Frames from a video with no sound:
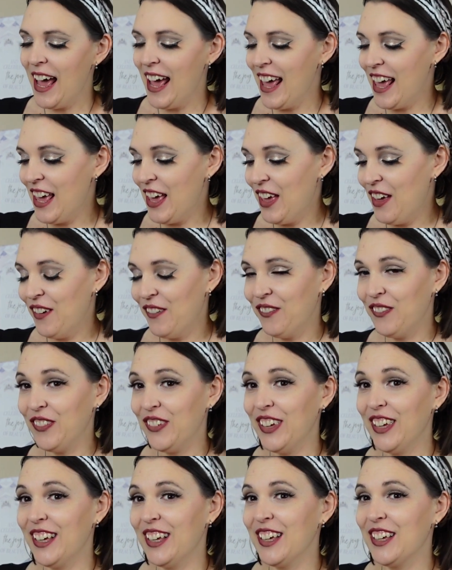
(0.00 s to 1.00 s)
If
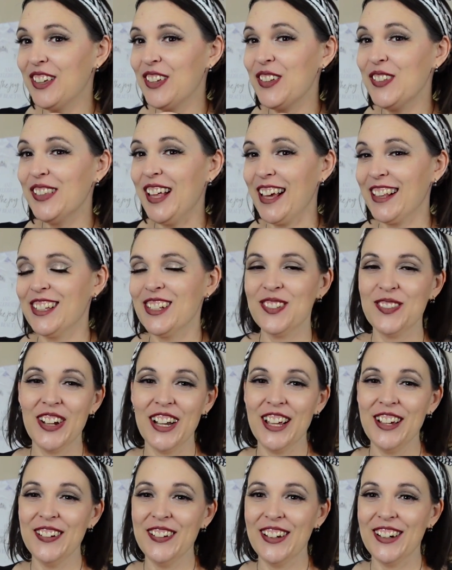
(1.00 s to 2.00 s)
you like this
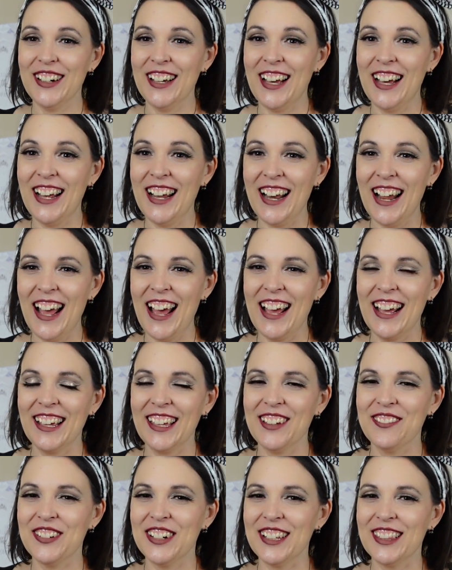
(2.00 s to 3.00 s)
video, go ahead and
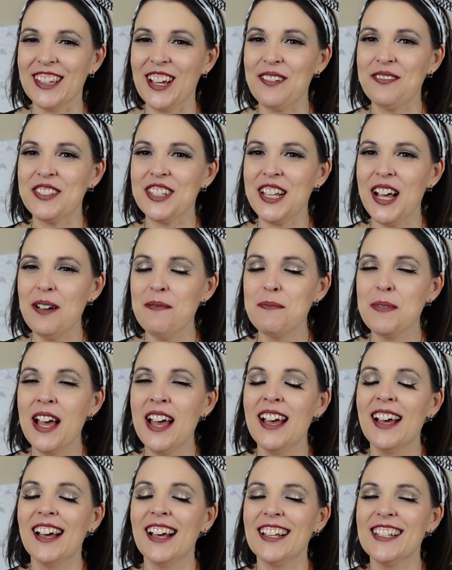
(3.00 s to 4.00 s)
give it a thumbs up.
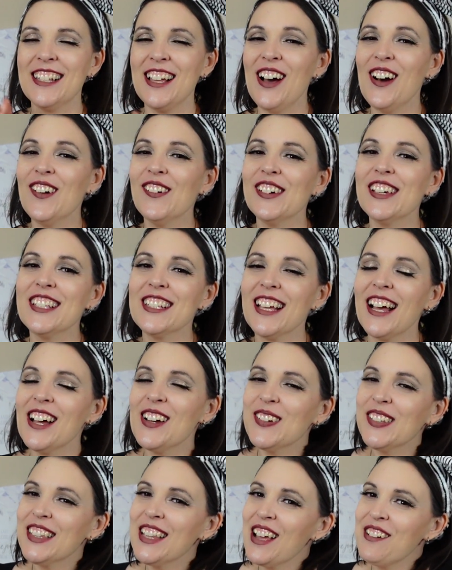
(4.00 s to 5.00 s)
As always,
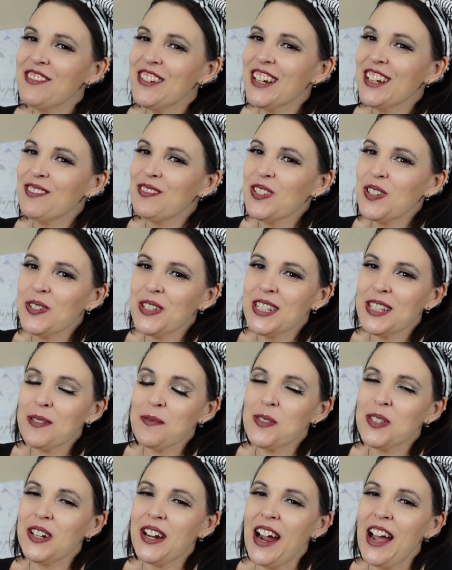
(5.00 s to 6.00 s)
I would love it if you would
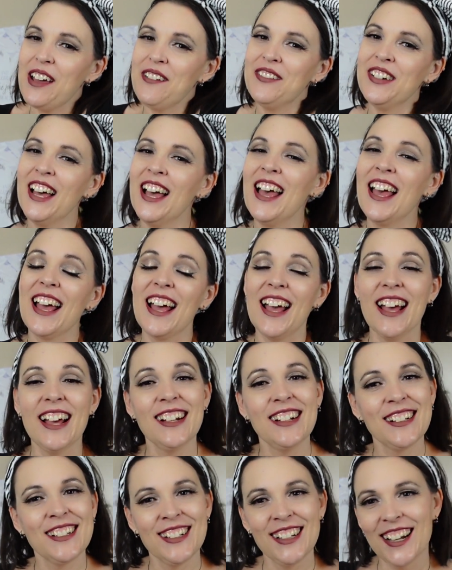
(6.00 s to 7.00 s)
subscribe, and
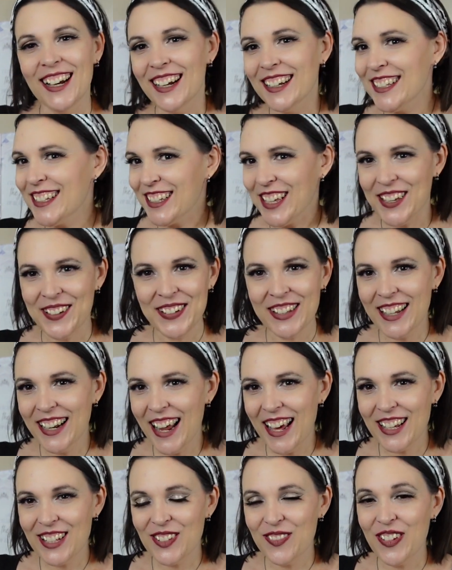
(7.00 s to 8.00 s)
I'll see you in the
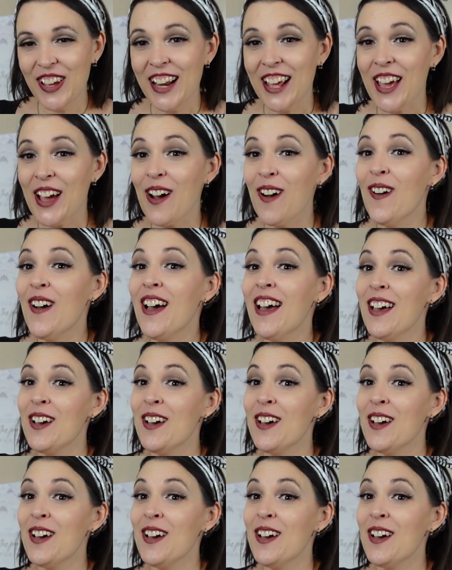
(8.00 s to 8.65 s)
next video,